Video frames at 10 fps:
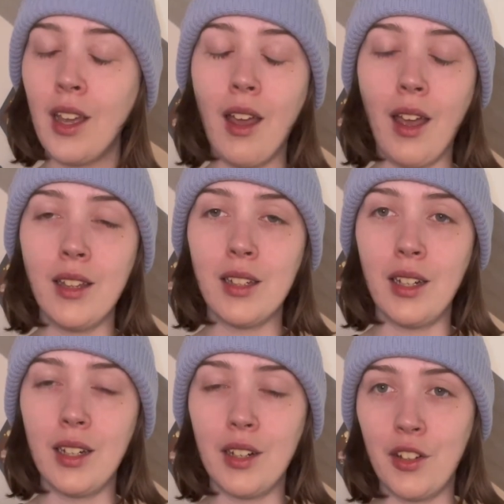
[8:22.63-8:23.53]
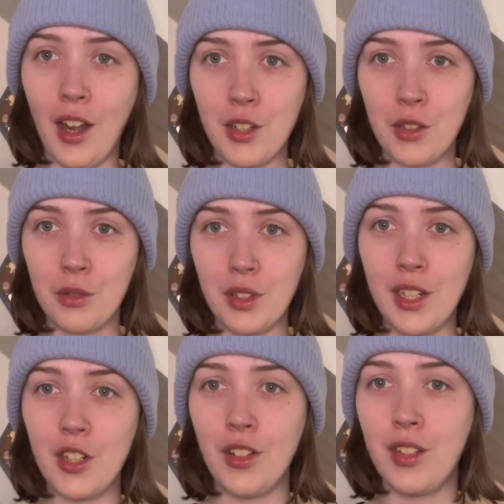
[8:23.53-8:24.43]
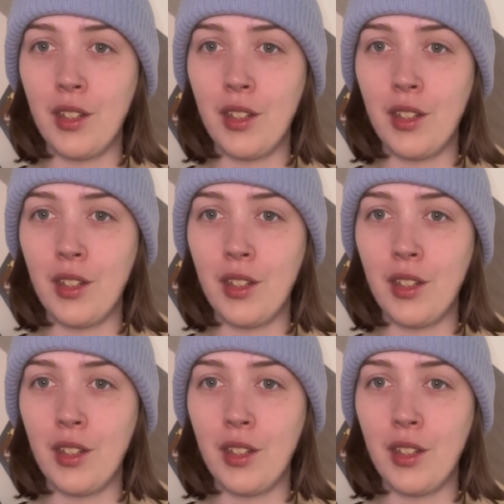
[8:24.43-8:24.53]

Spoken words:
I studied international relations,